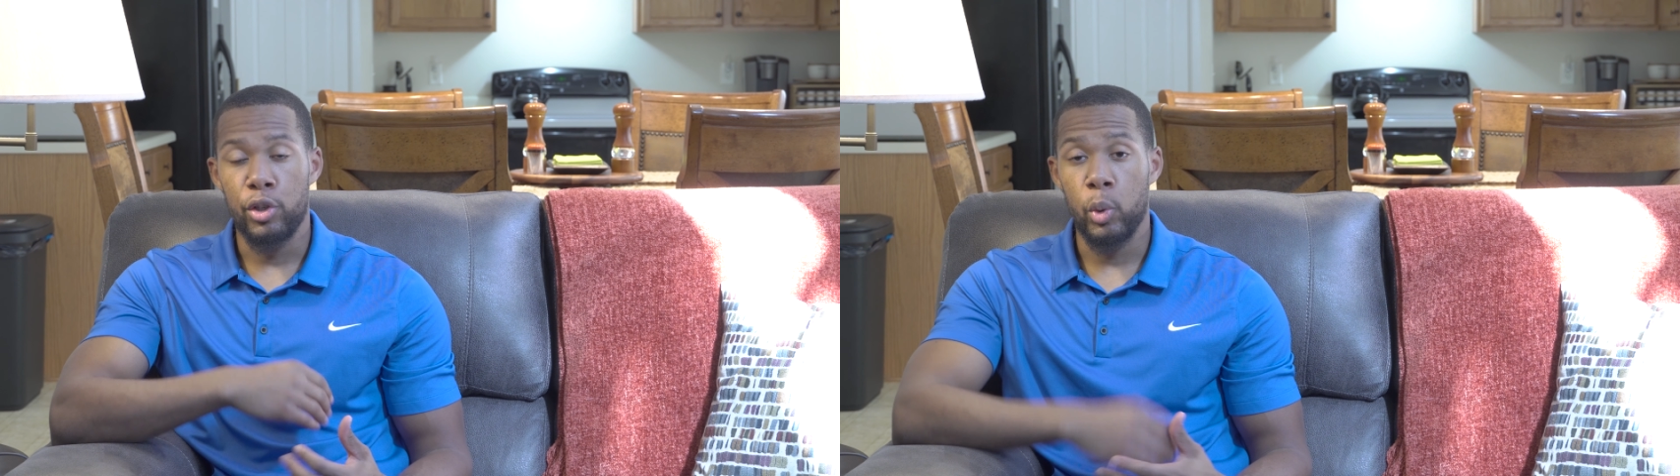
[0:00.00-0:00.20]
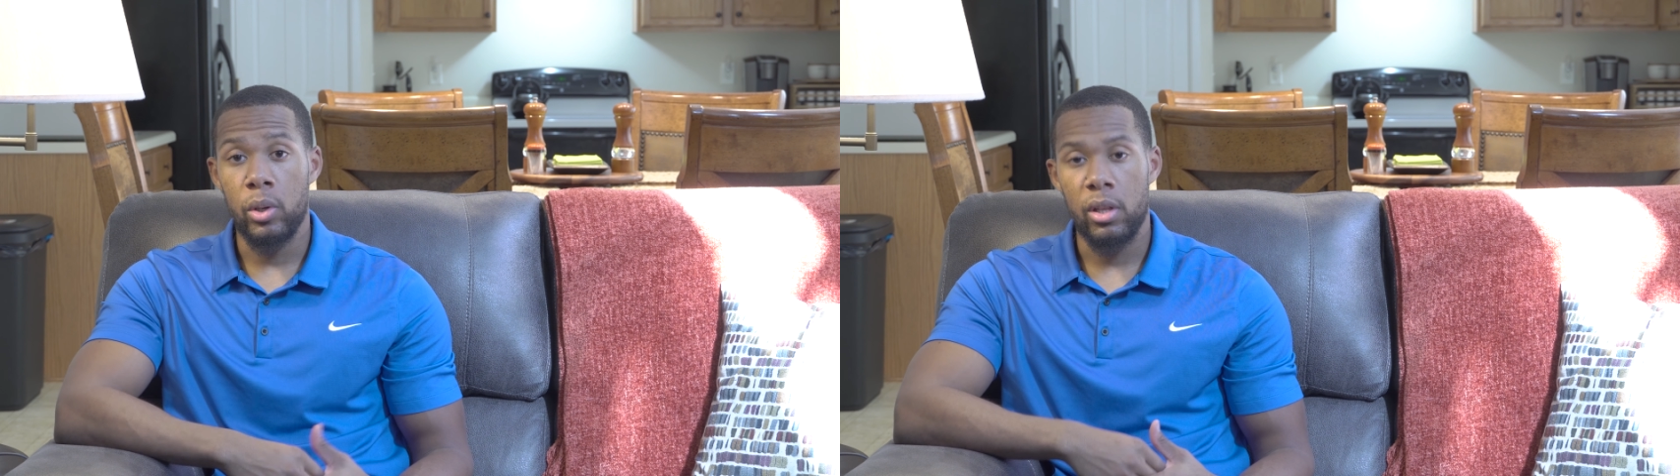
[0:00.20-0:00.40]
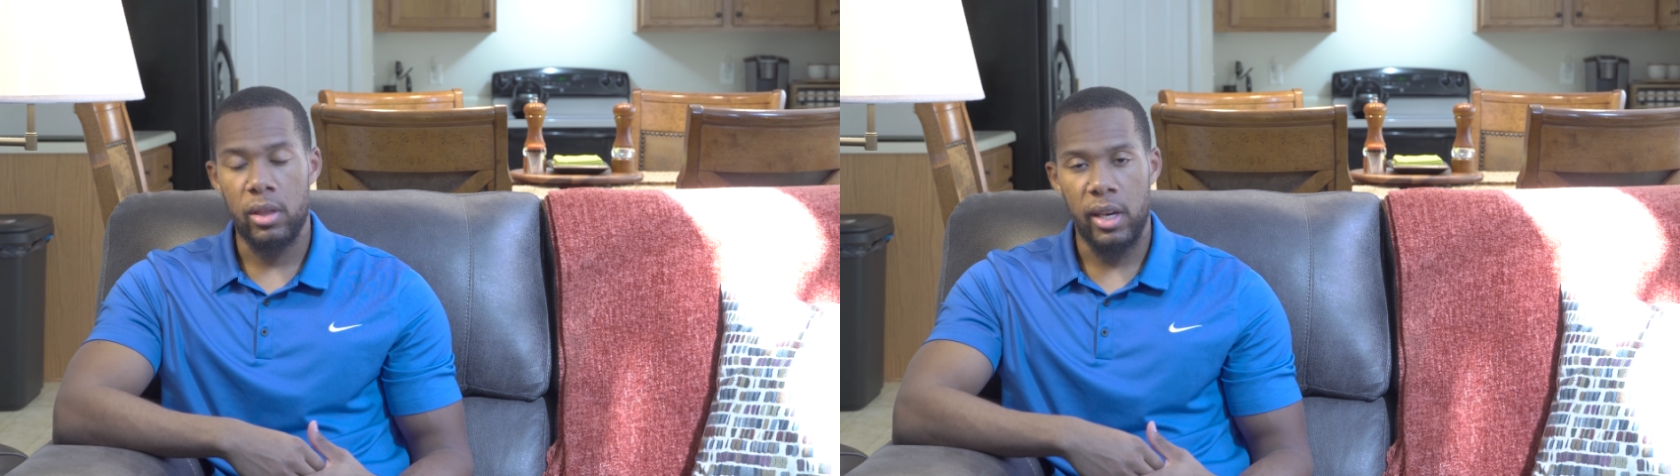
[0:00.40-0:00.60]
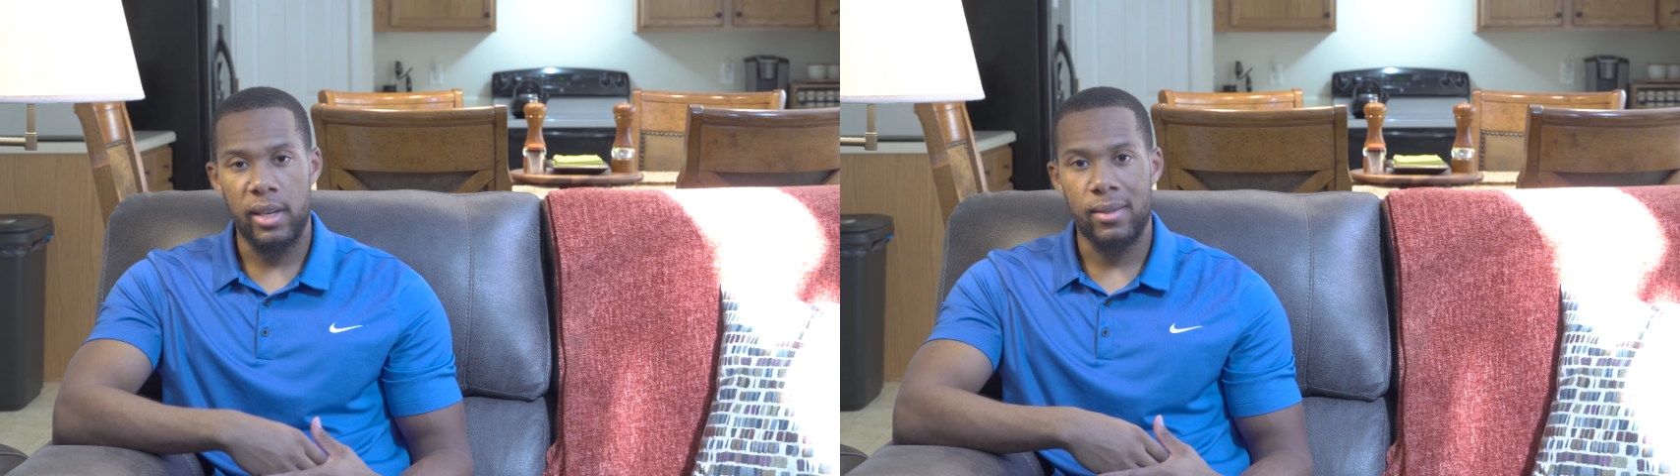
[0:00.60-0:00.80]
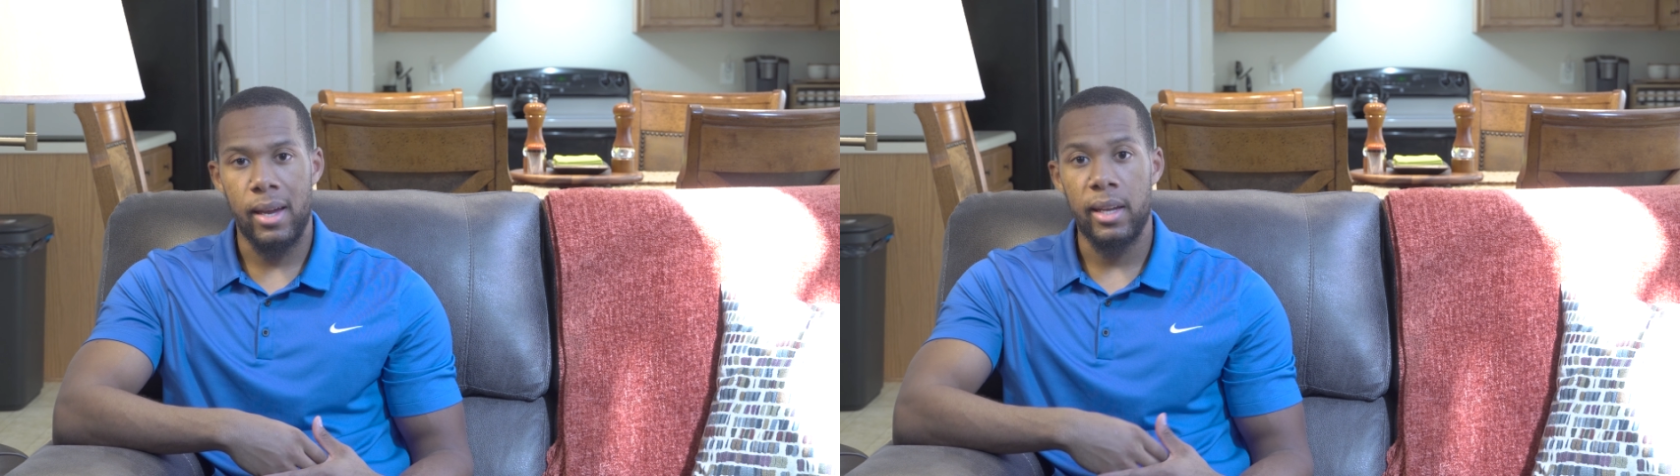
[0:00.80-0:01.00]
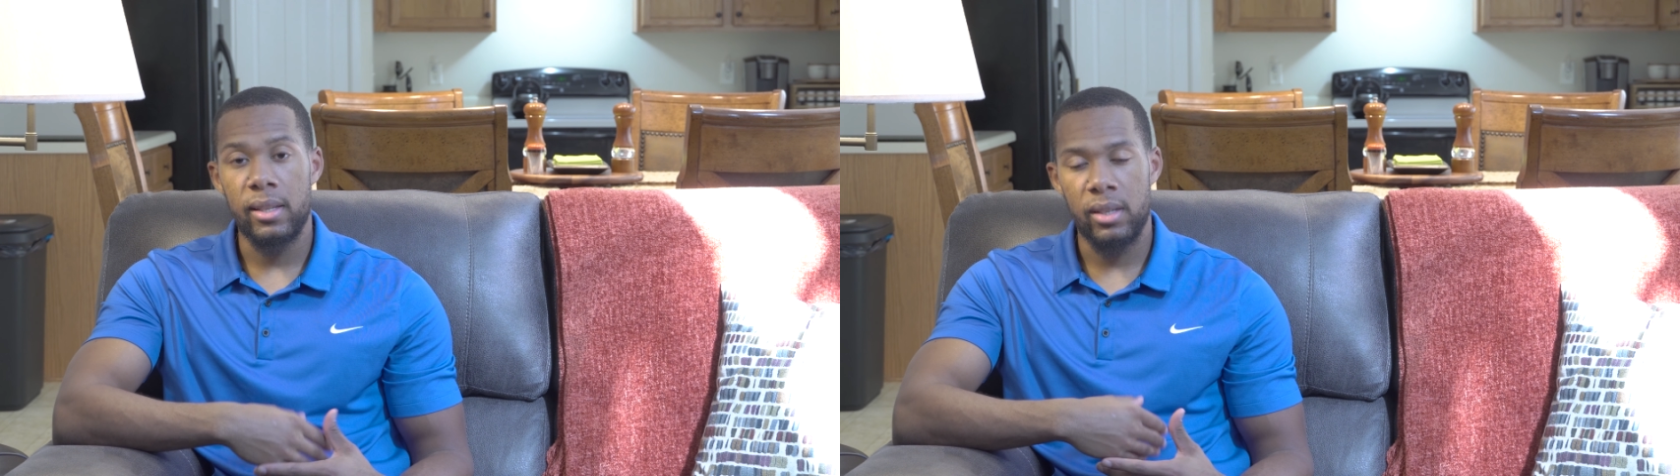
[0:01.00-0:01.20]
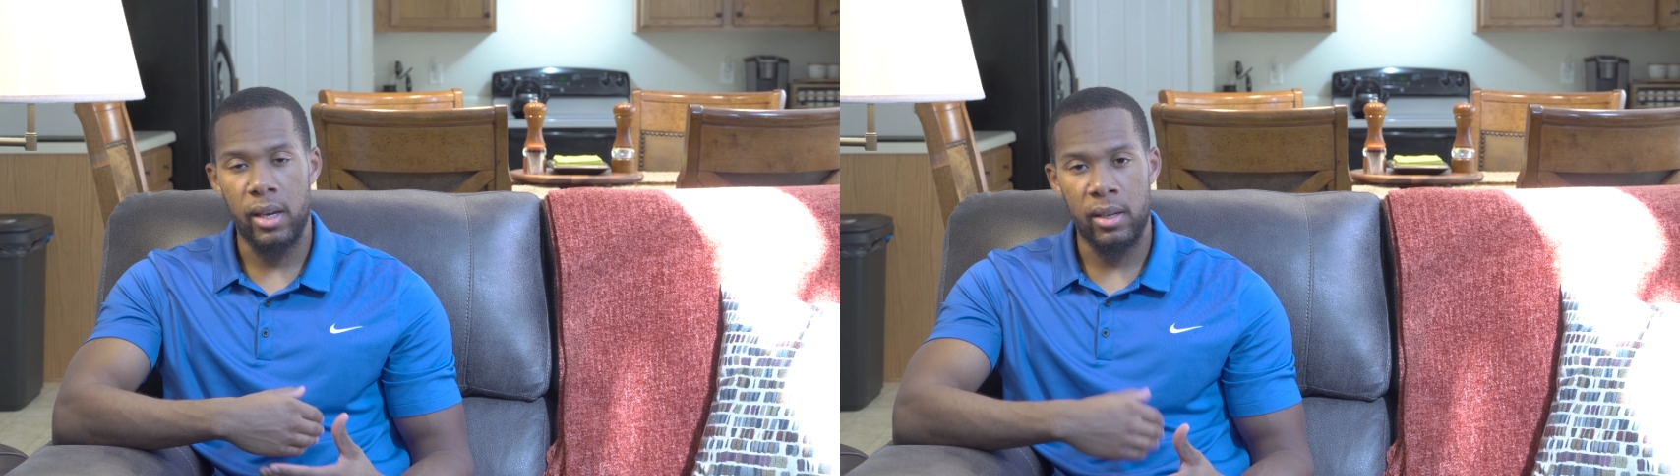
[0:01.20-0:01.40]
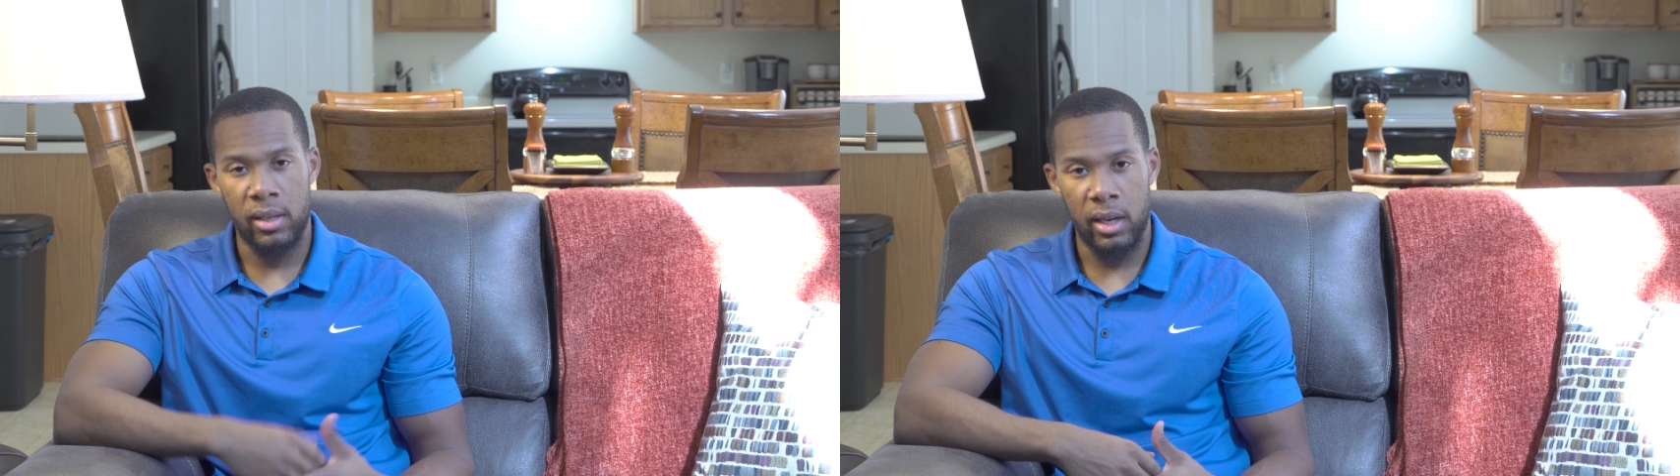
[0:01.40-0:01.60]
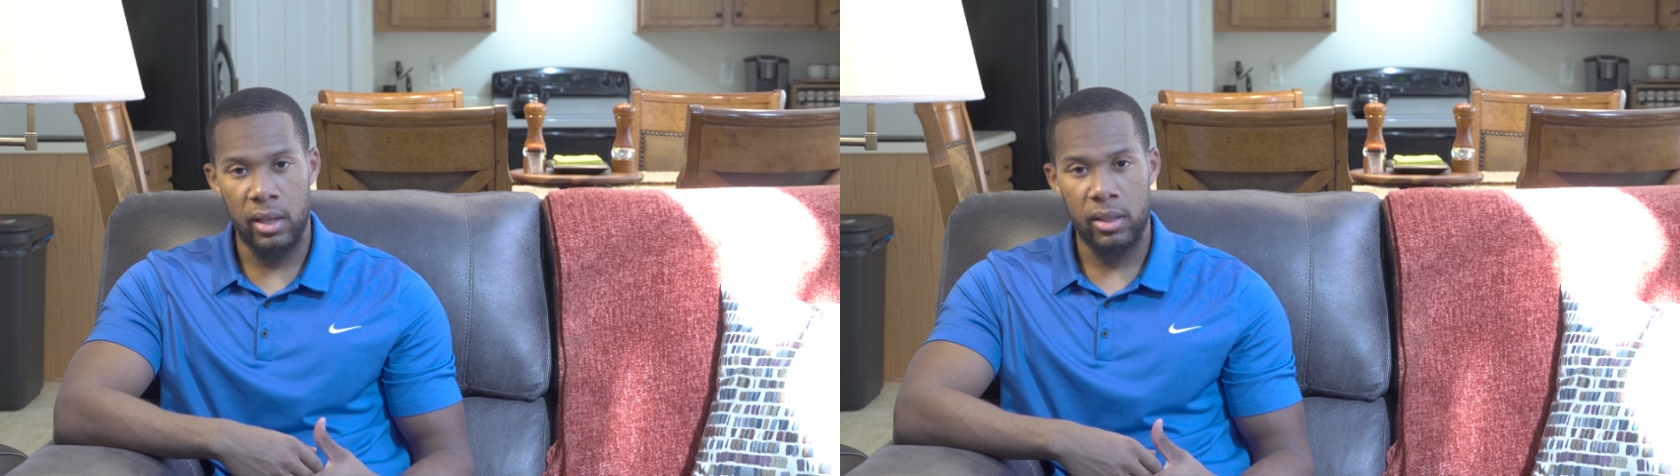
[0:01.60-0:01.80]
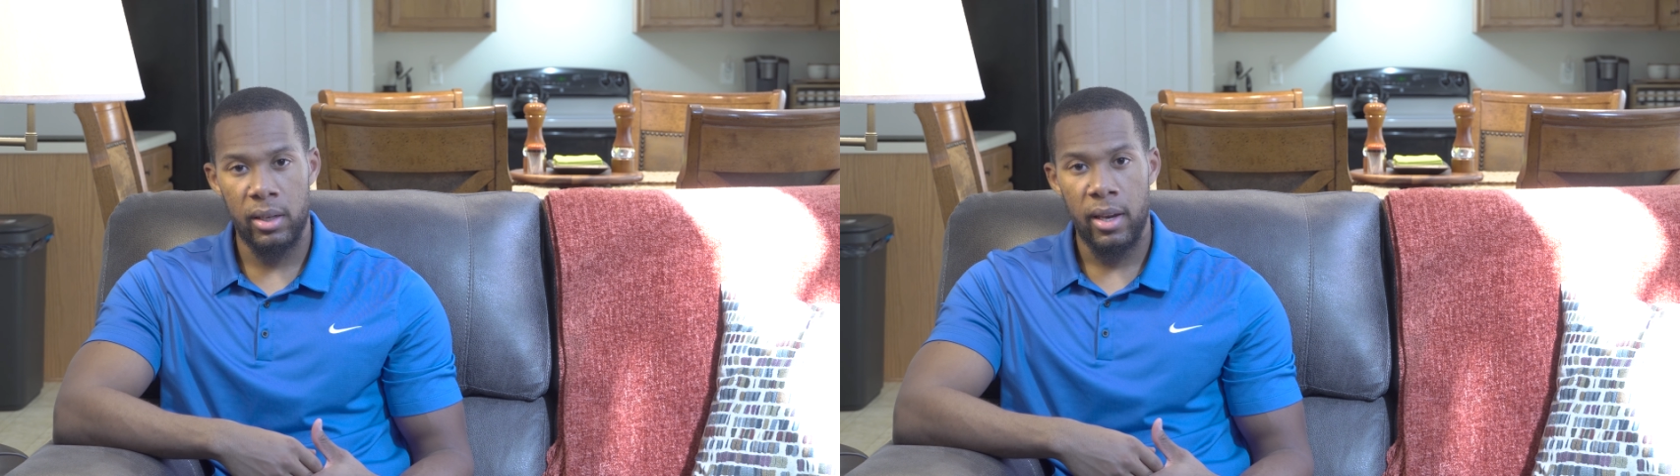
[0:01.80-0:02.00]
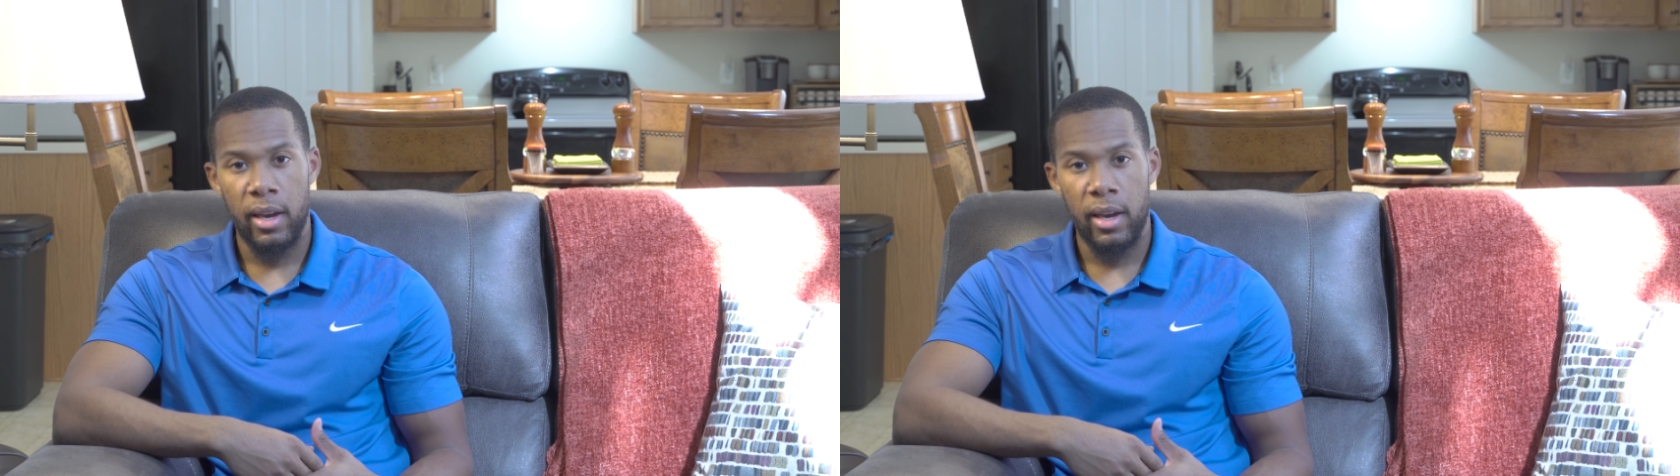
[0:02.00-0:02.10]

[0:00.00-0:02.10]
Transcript: doing the things that need to get done